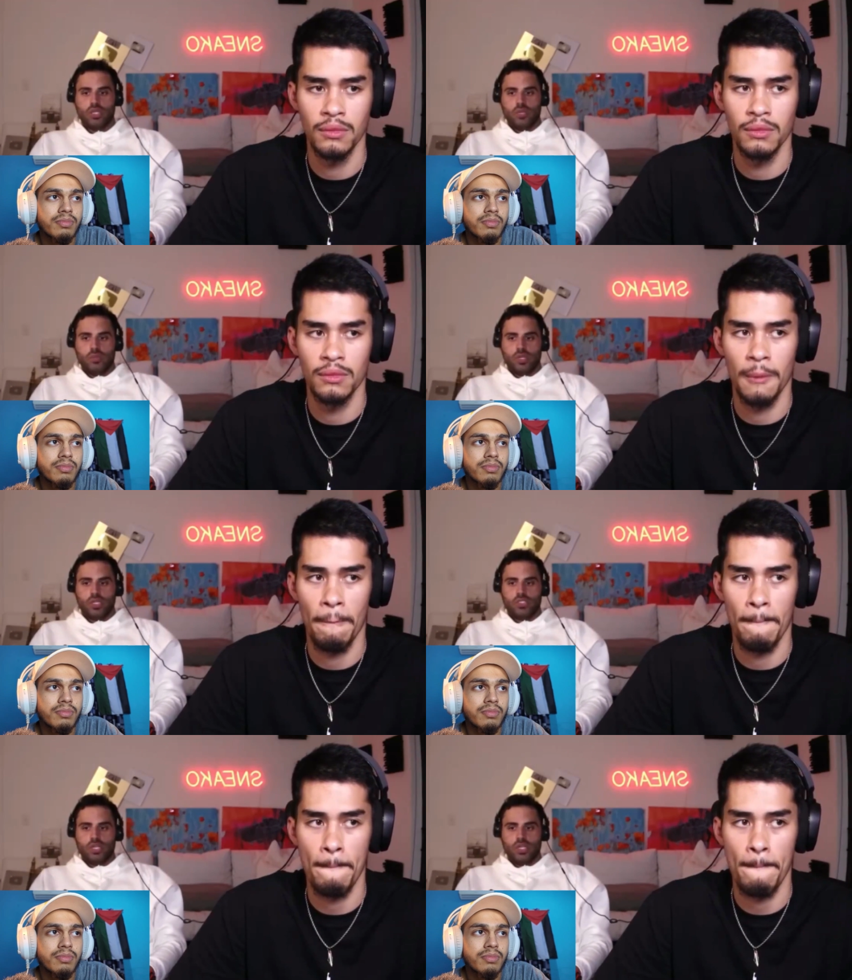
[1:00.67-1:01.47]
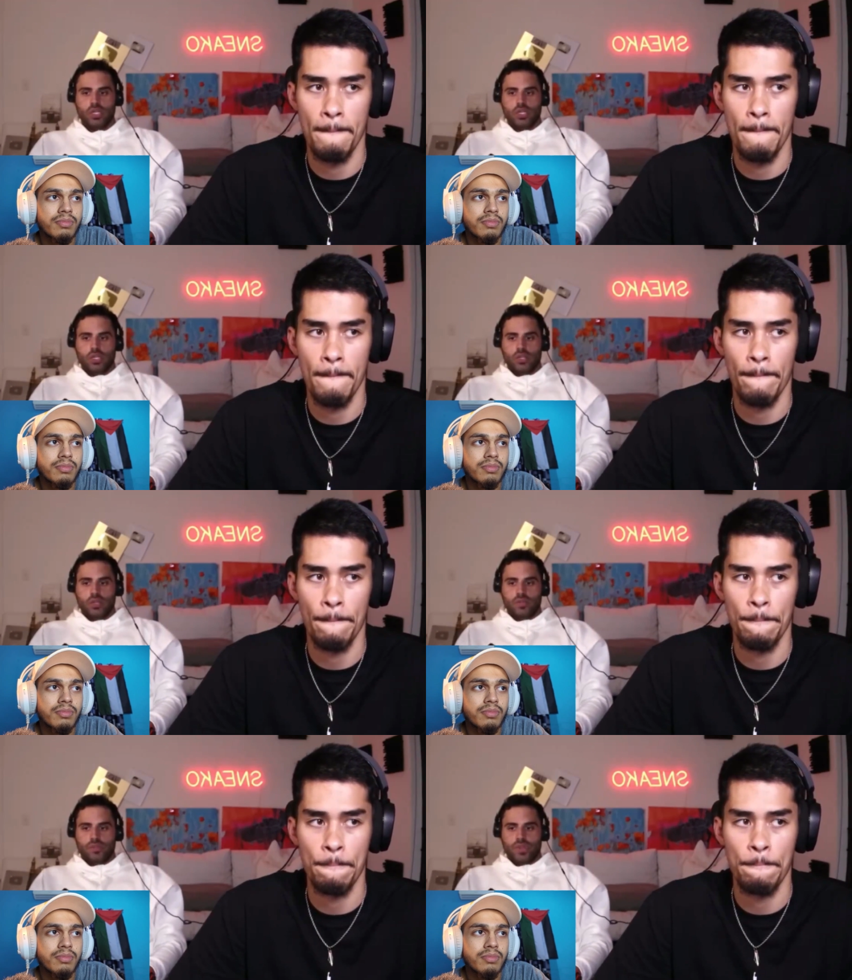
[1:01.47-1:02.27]
Speaker 1: because,
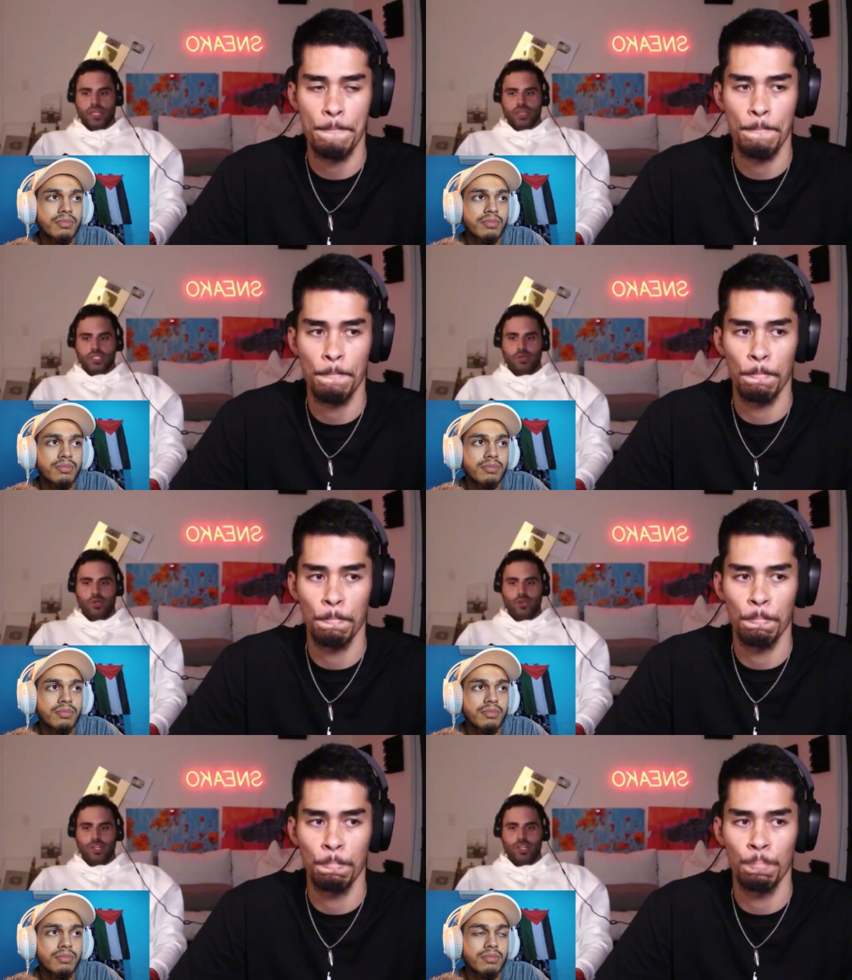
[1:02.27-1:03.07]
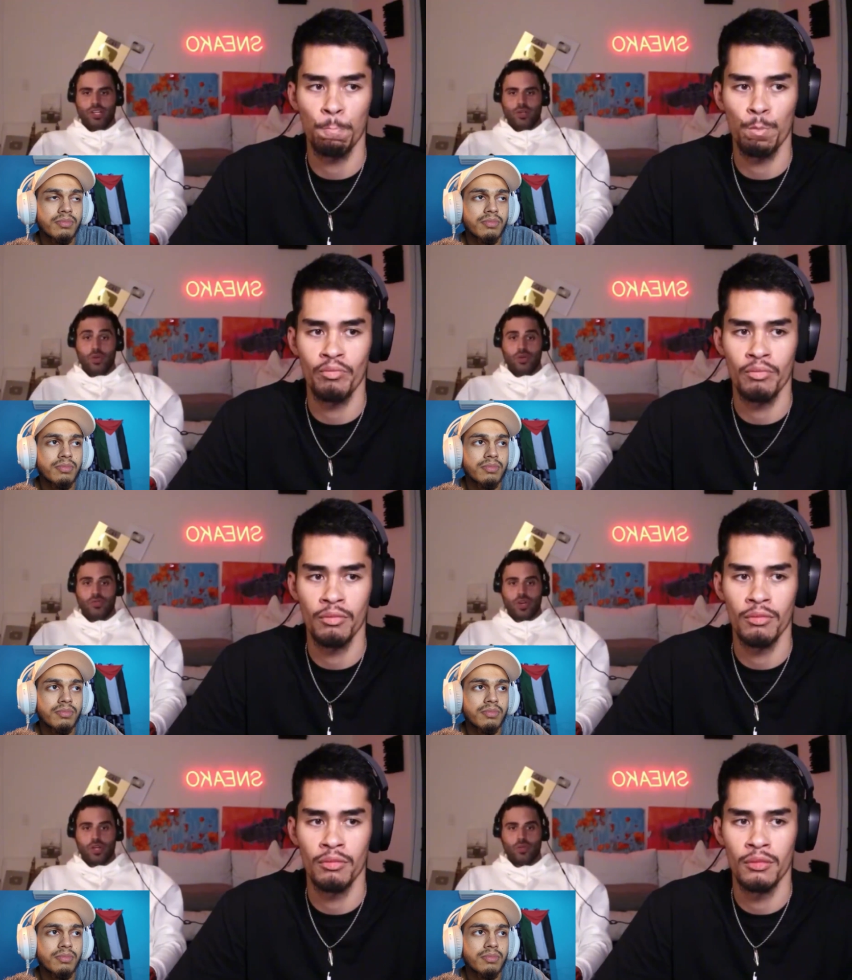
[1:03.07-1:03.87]
like, let's be real. Who the
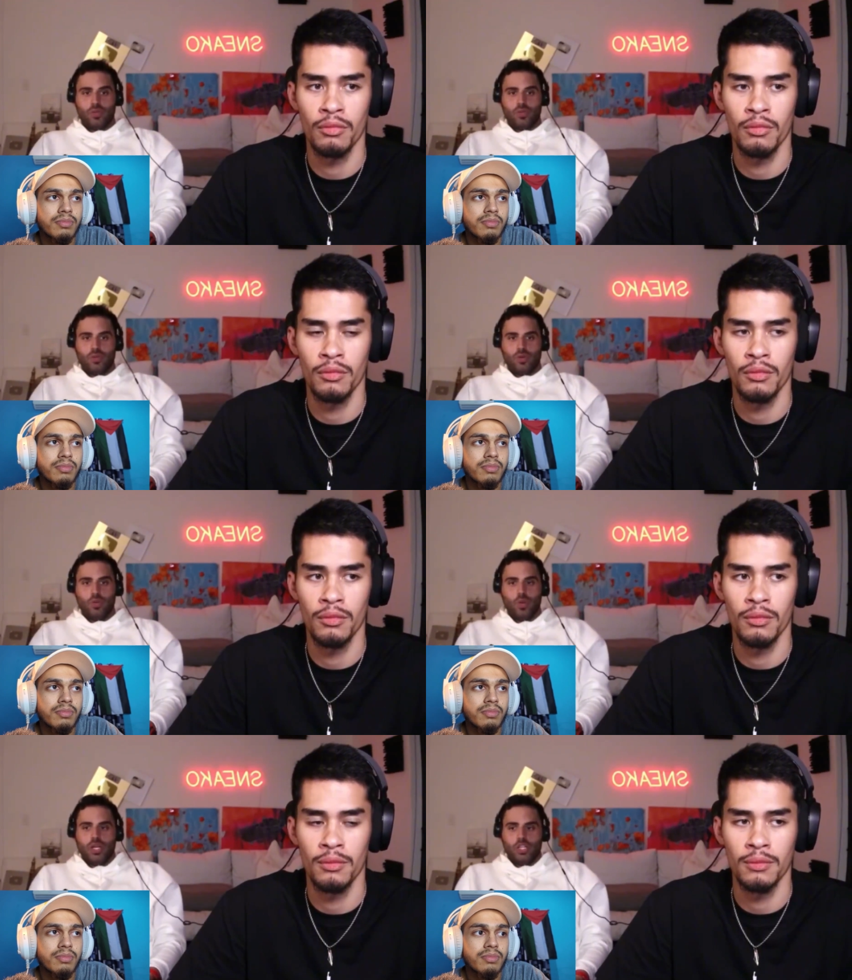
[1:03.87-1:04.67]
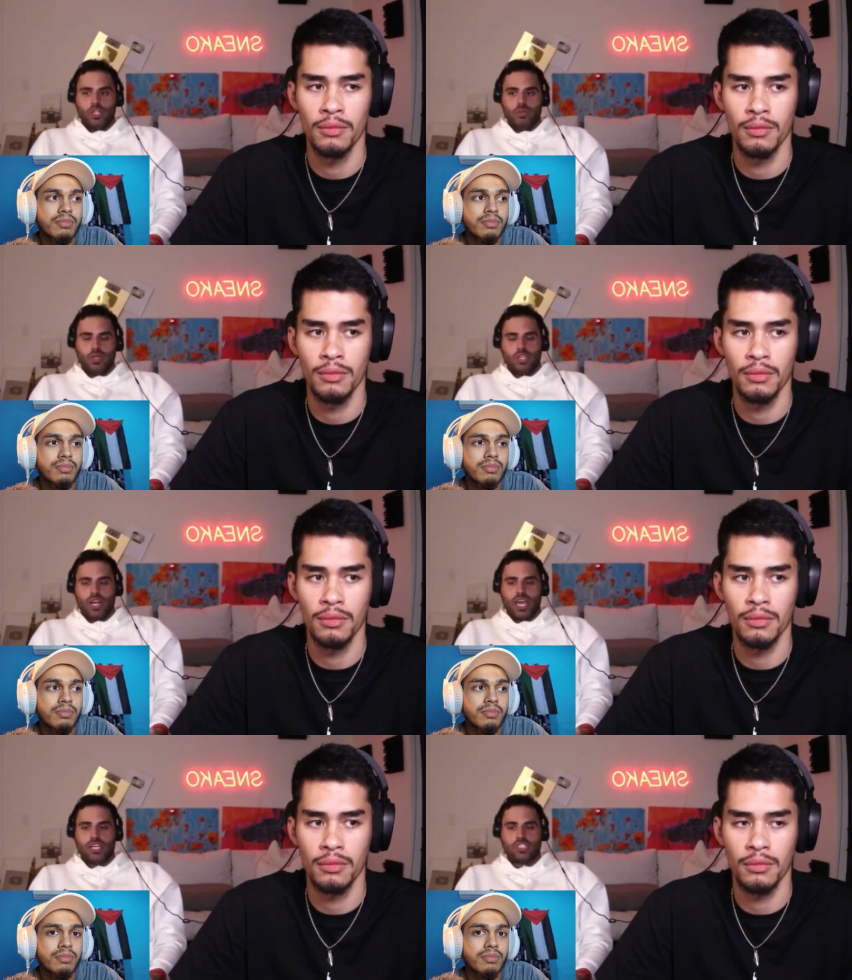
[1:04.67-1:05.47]
f- what human could
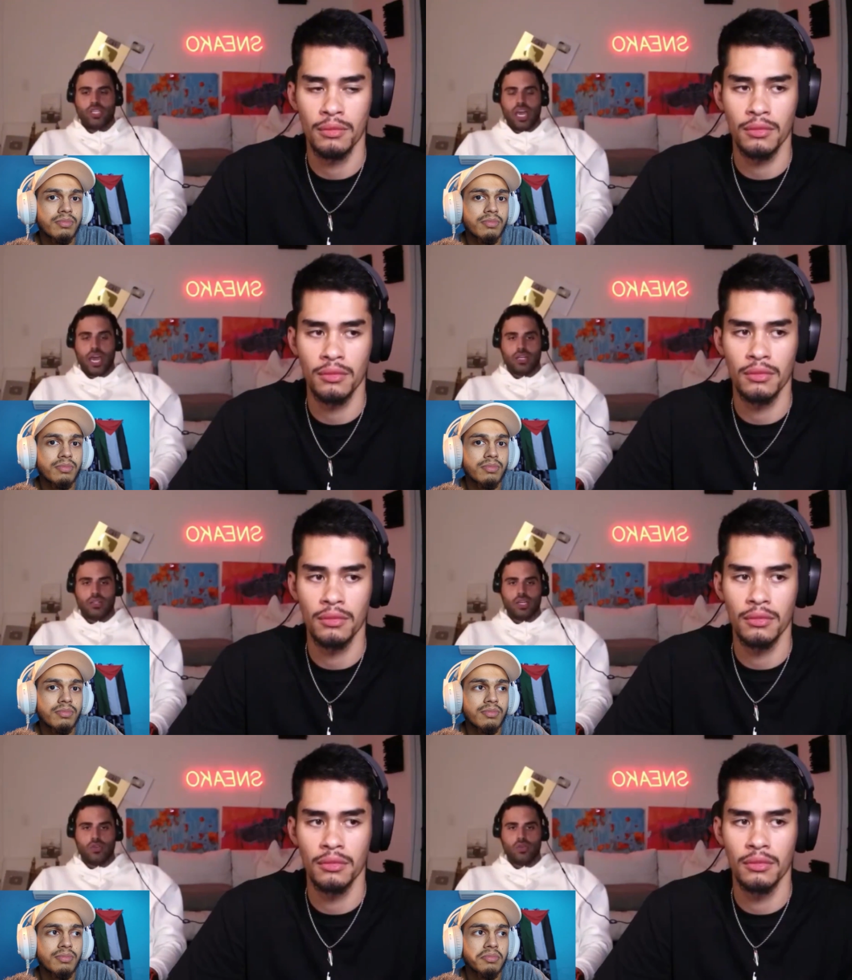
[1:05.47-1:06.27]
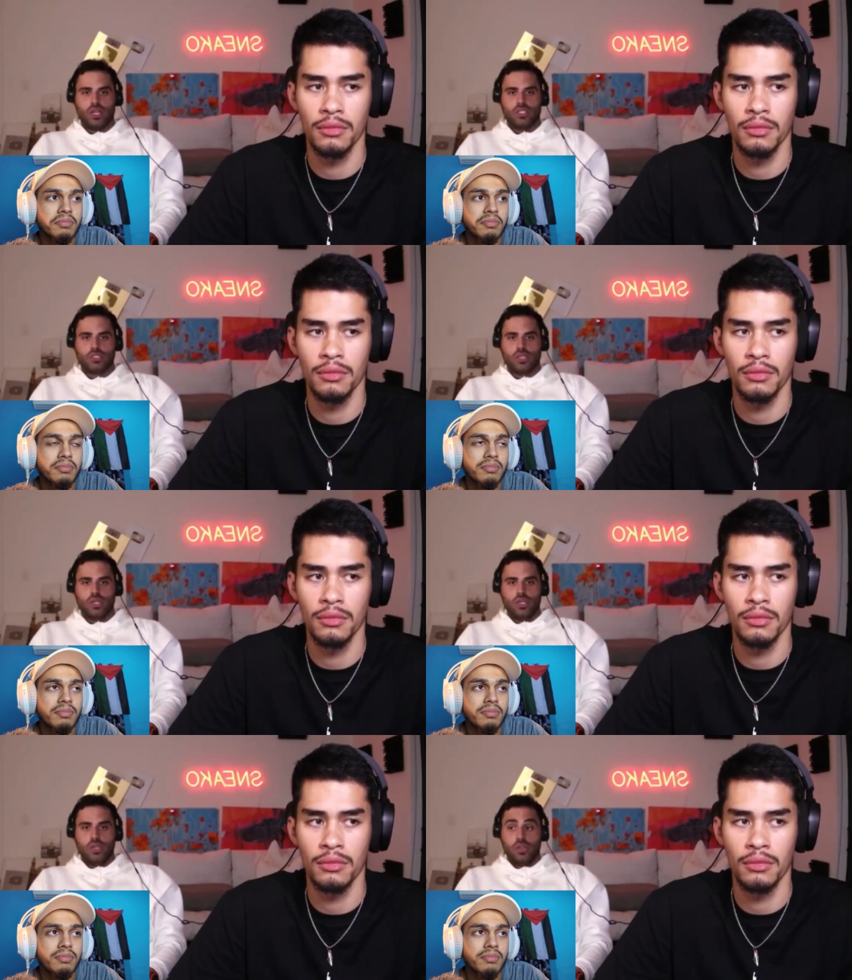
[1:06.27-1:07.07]
actually act like Christ?
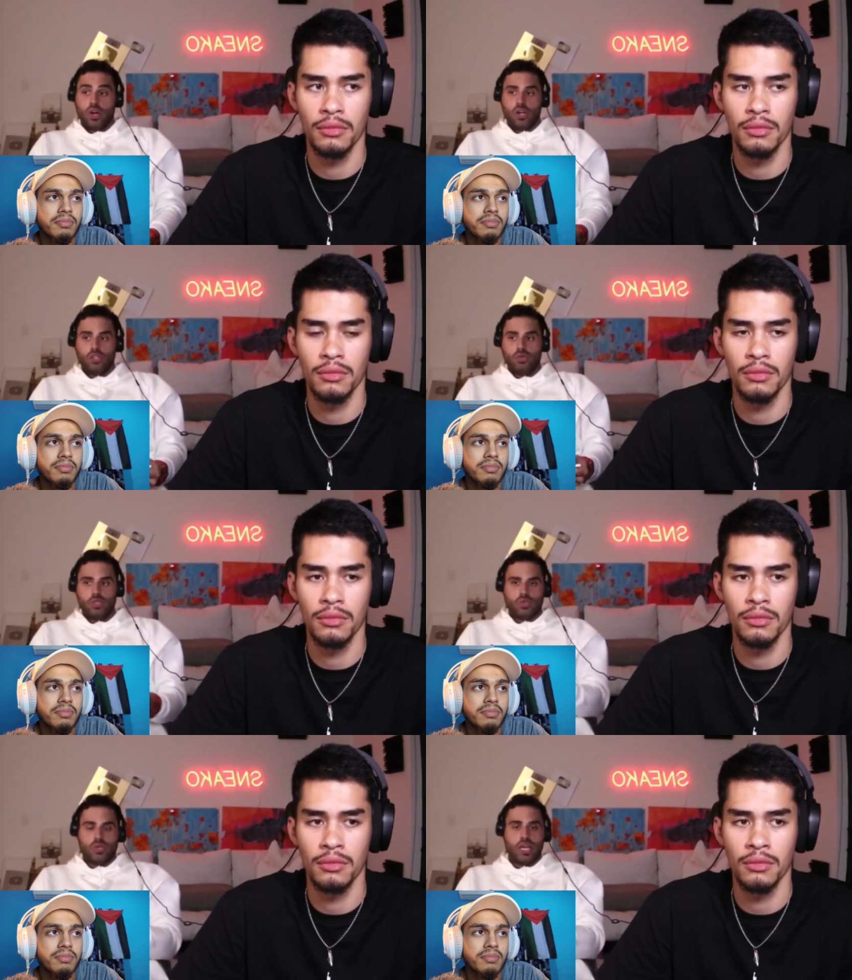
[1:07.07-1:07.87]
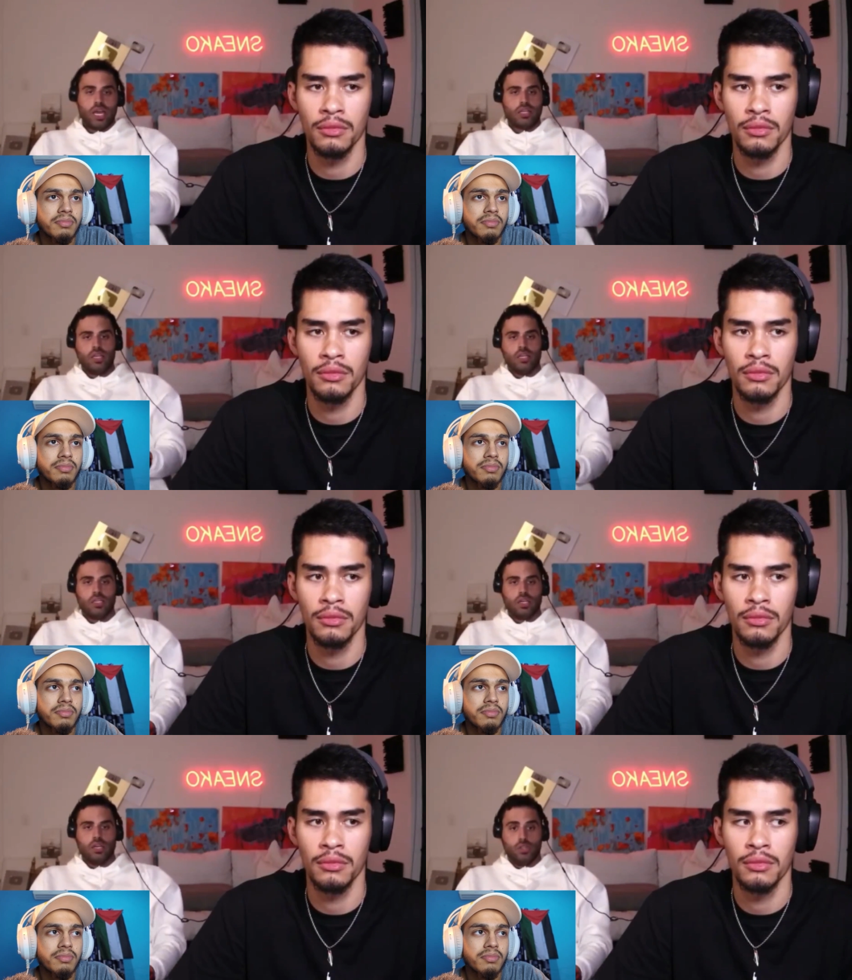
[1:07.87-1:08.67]
There are humans who can act like
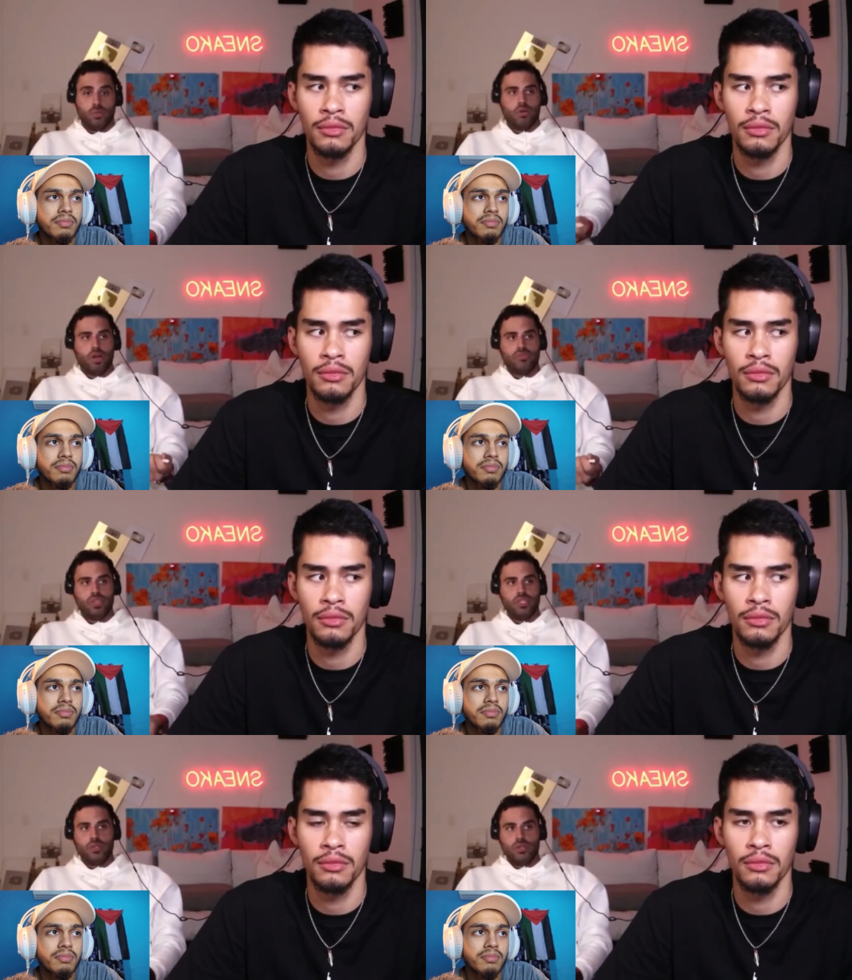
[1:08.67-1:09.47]
uh, your prophet.